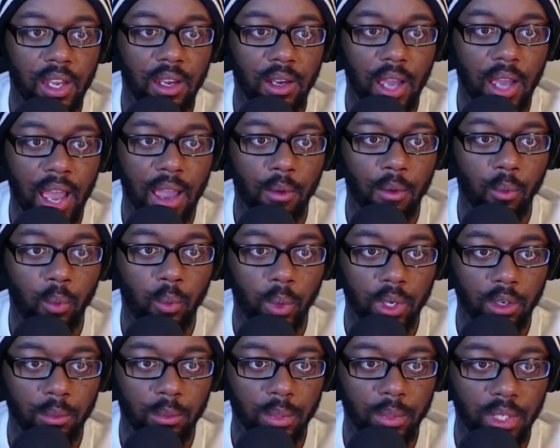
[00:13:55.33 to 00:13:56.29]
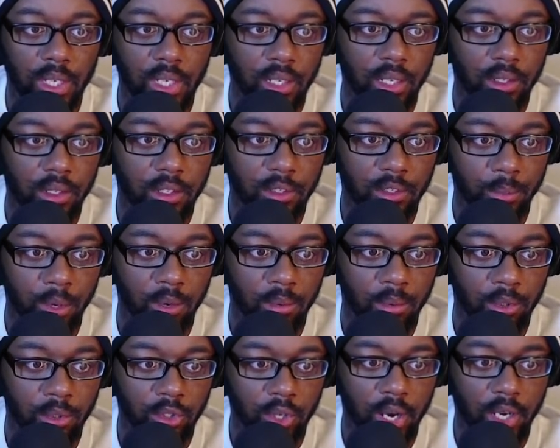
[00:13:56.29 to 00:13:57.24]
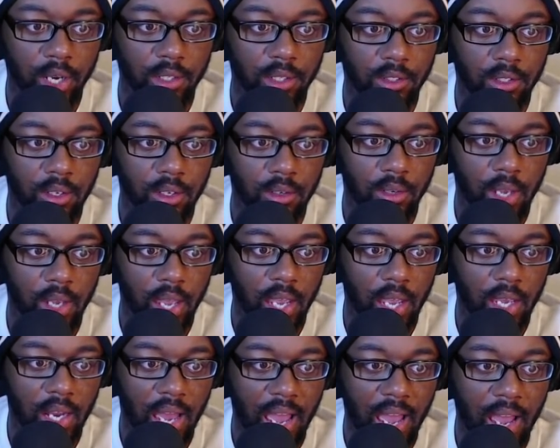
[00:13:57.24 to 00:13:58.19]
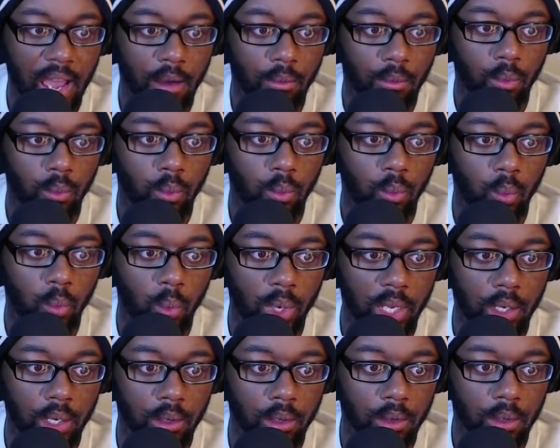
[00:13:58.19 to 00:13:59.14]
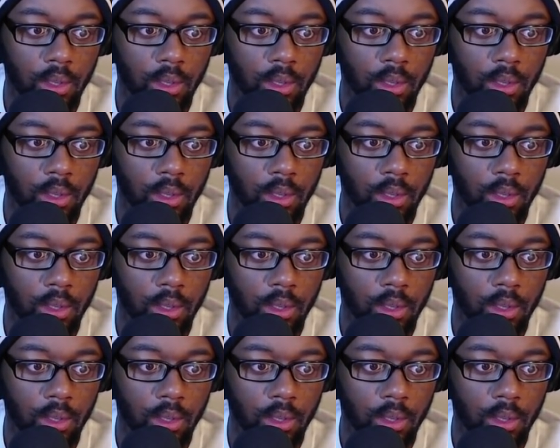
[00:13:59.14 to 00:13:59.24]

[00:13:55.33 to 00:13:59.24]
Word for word: I will be getting this purple dragonstone, and I will